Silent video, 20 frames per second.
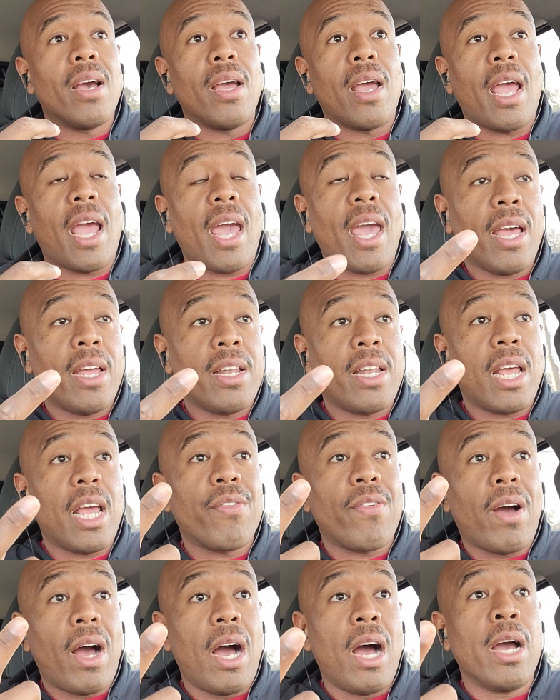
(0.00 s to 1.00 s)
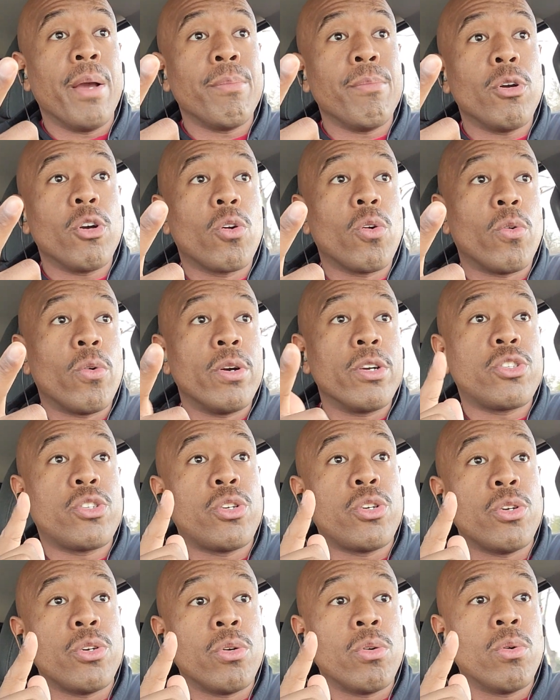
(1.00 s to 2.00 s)
And if I'm going
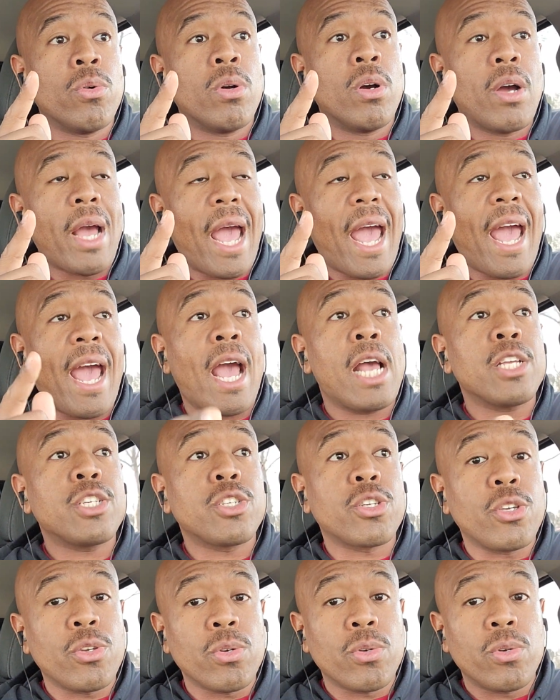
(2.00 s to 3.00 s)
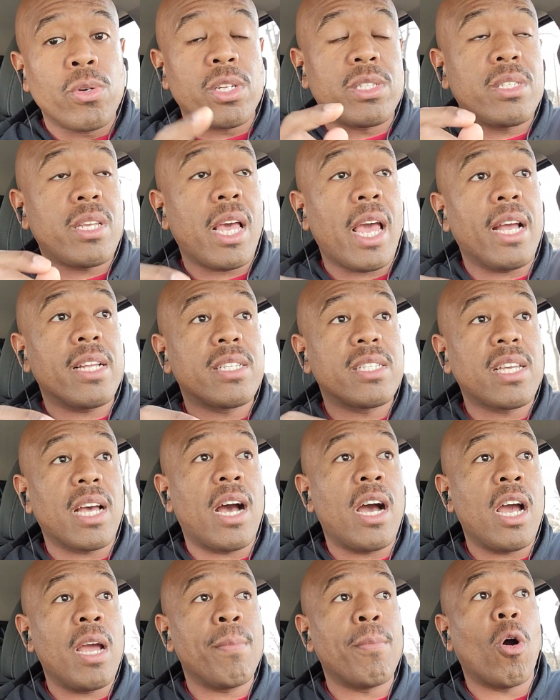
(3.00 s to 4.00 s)
to ask you to take
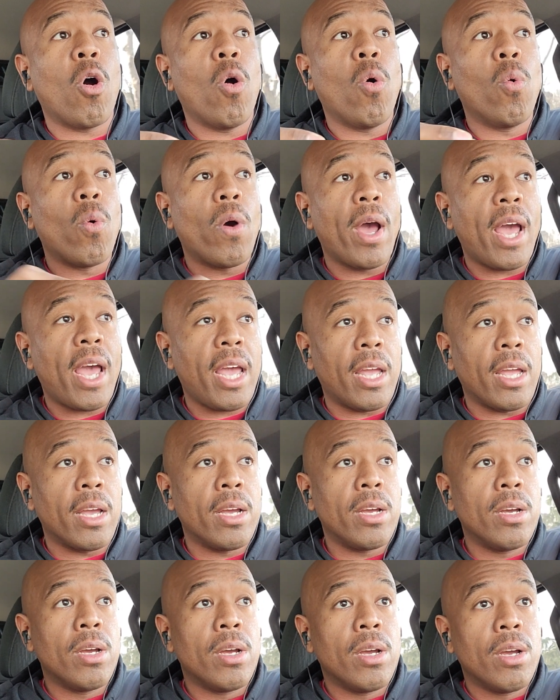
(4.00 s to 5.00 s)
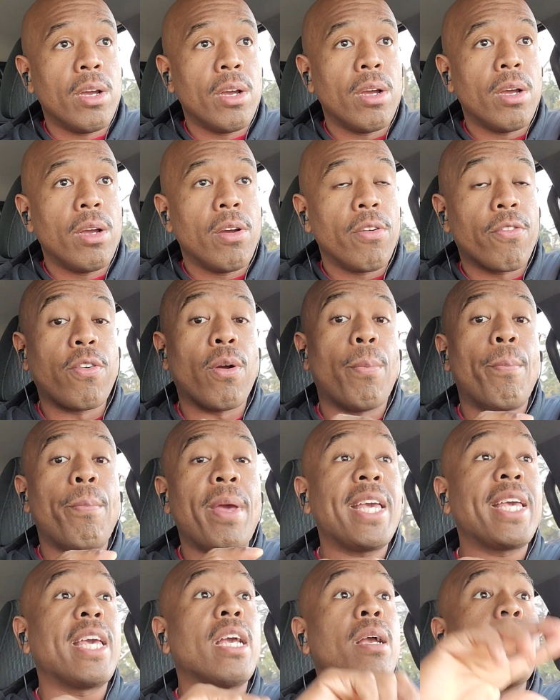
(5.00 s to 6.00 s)
time away from
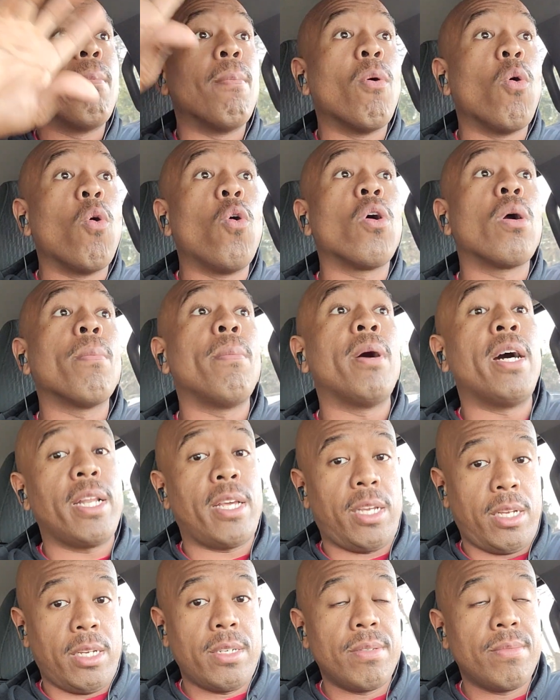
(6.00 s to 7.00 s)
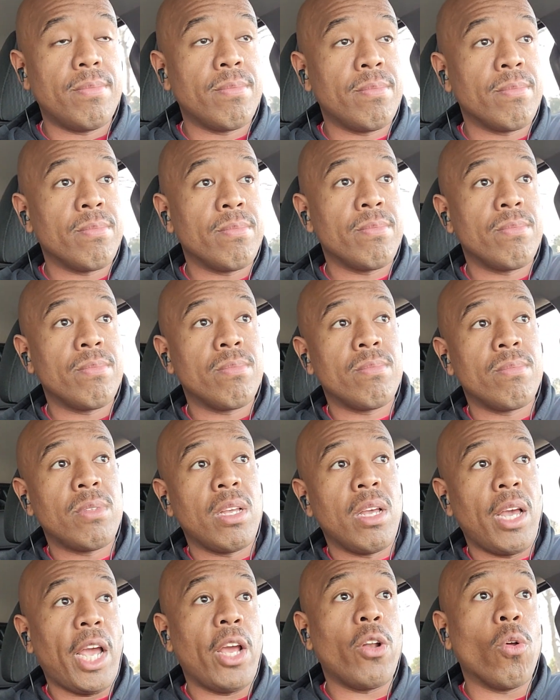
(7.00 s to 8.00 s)
making more money
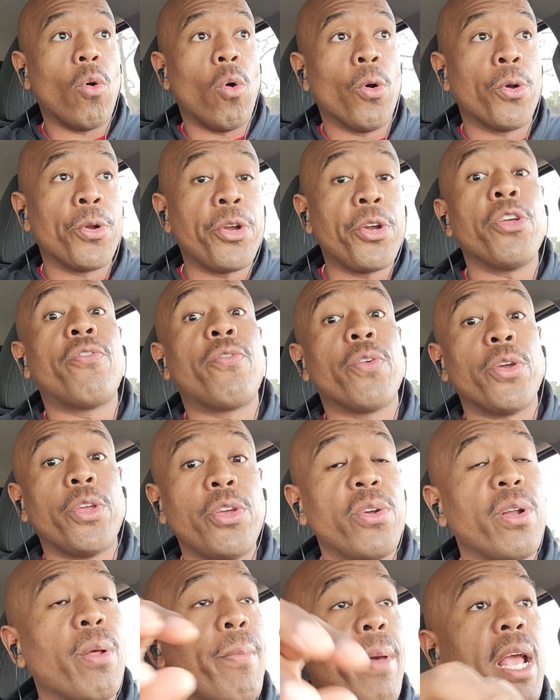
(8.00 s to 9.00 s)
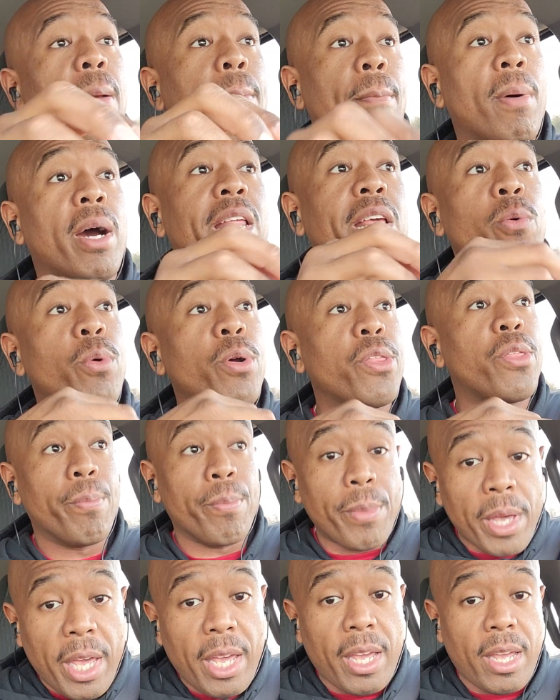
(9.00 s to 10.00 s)
in order for you to make money with
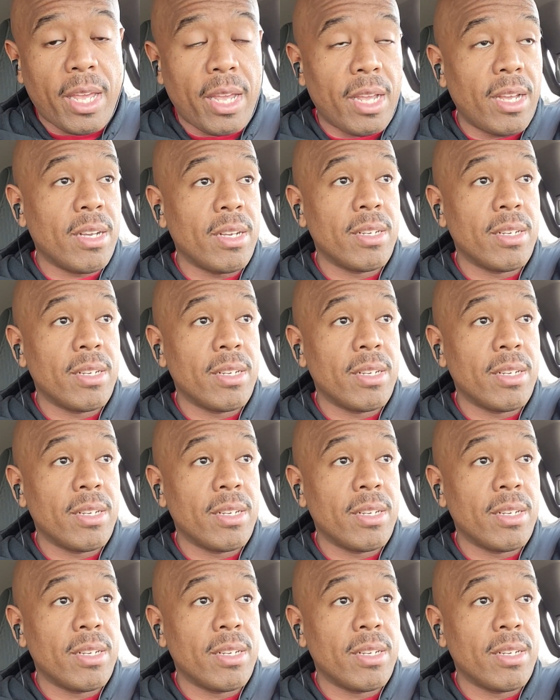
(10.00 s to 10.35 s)
me,